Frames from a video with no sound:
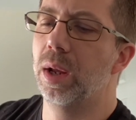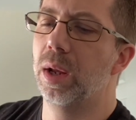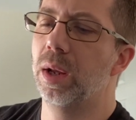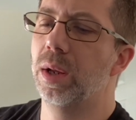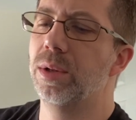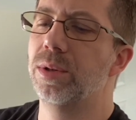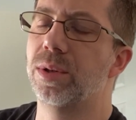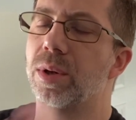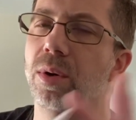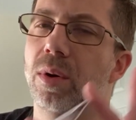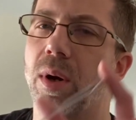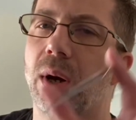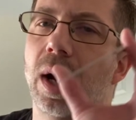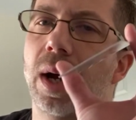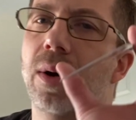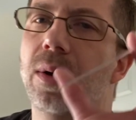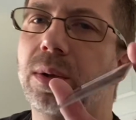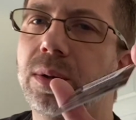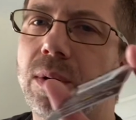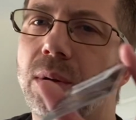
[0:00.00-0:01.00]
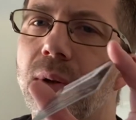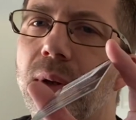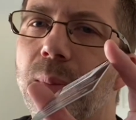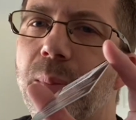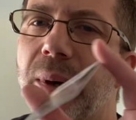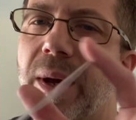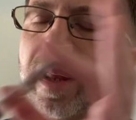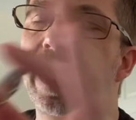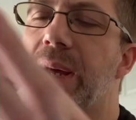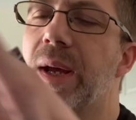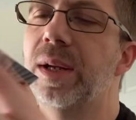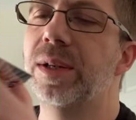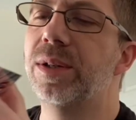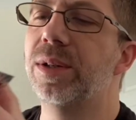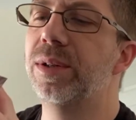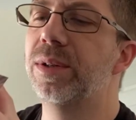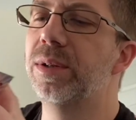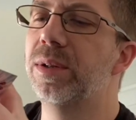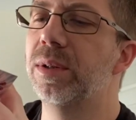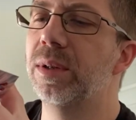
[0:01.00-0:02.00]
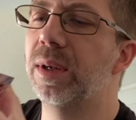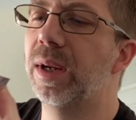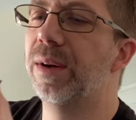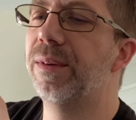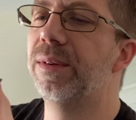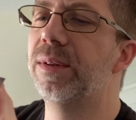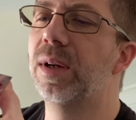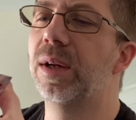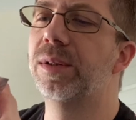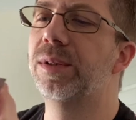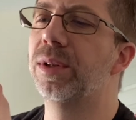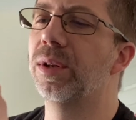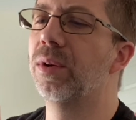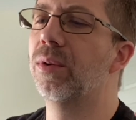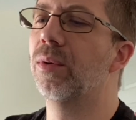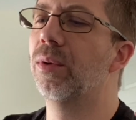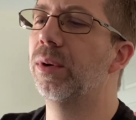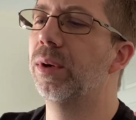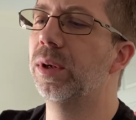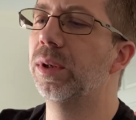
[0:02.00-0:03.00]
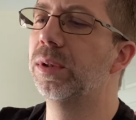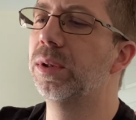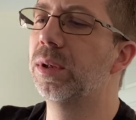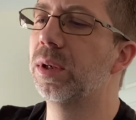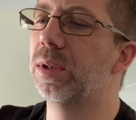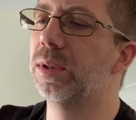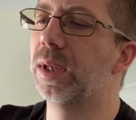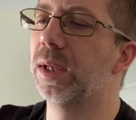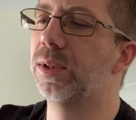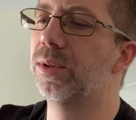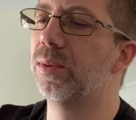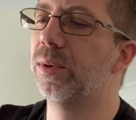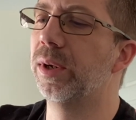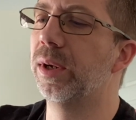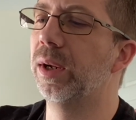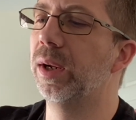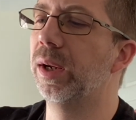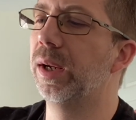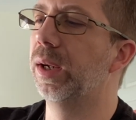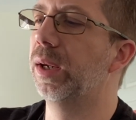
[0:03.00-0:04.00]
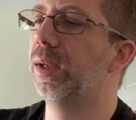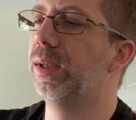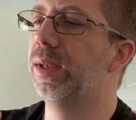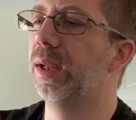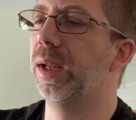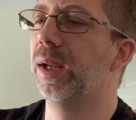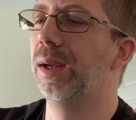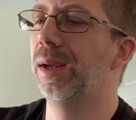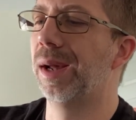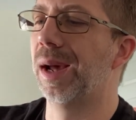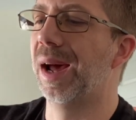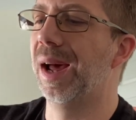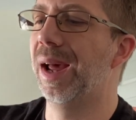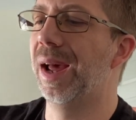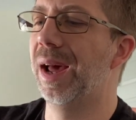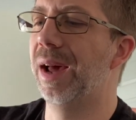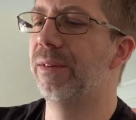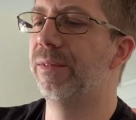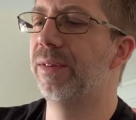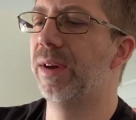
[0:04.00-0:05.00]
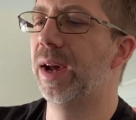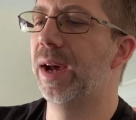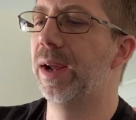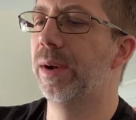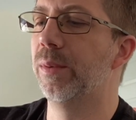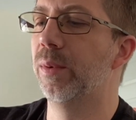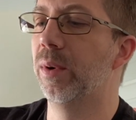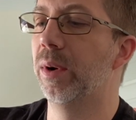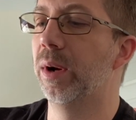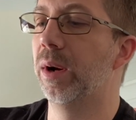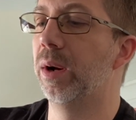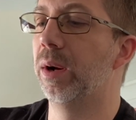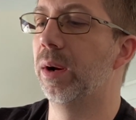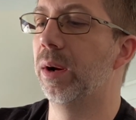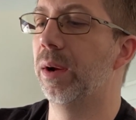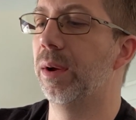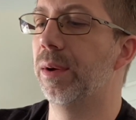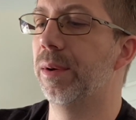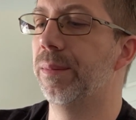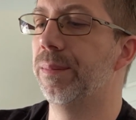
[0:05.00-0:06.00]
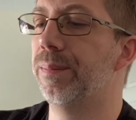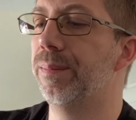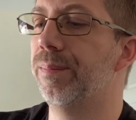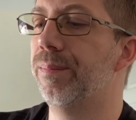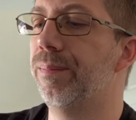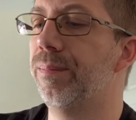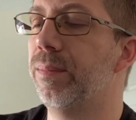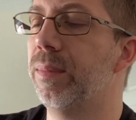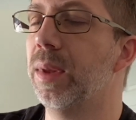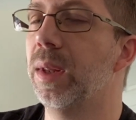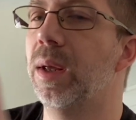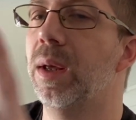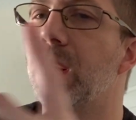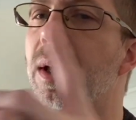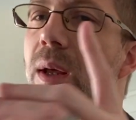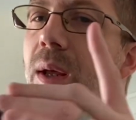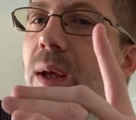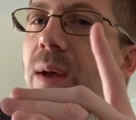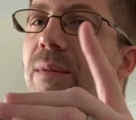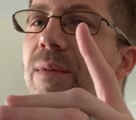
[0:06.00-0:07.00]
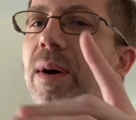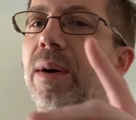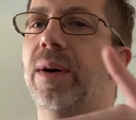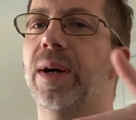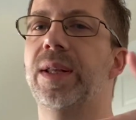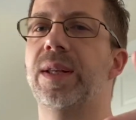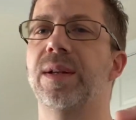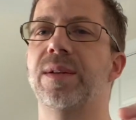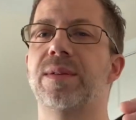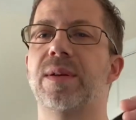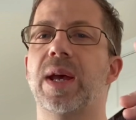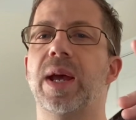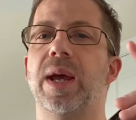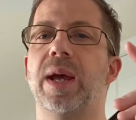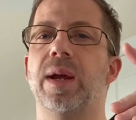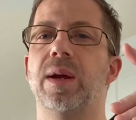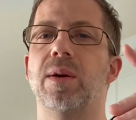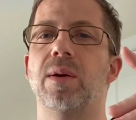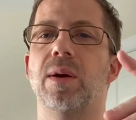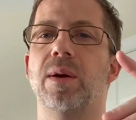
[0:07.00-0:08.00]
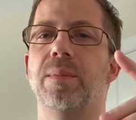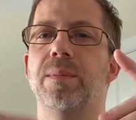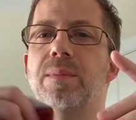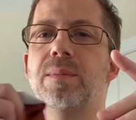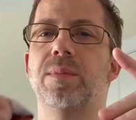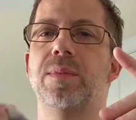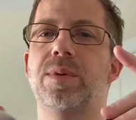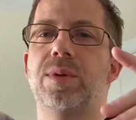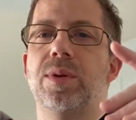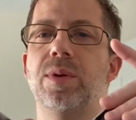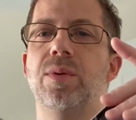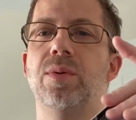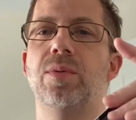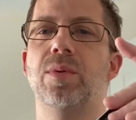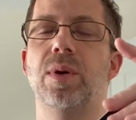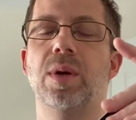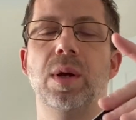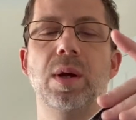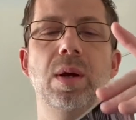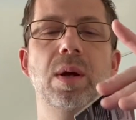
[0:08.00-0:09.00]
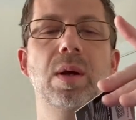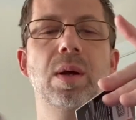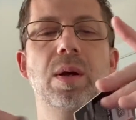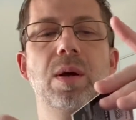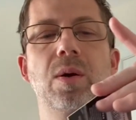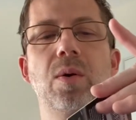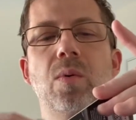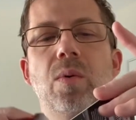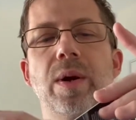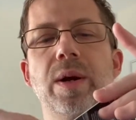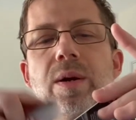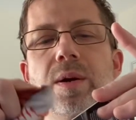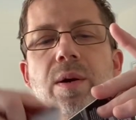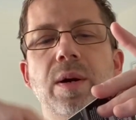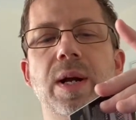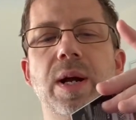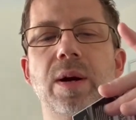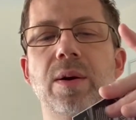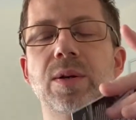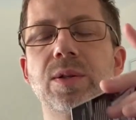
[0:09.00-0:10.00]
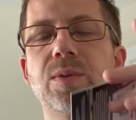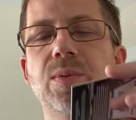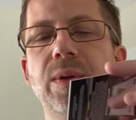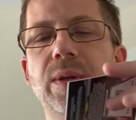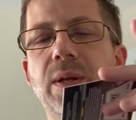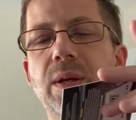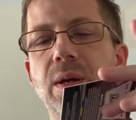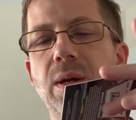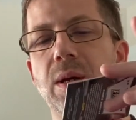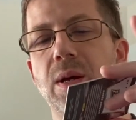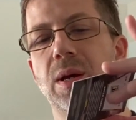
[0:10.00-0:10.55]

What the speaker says: So I always hold it by the edges, never touch the corners, because that's where you're going to get a ding. I have had where if I let this hang or I'm too quick or careless with it,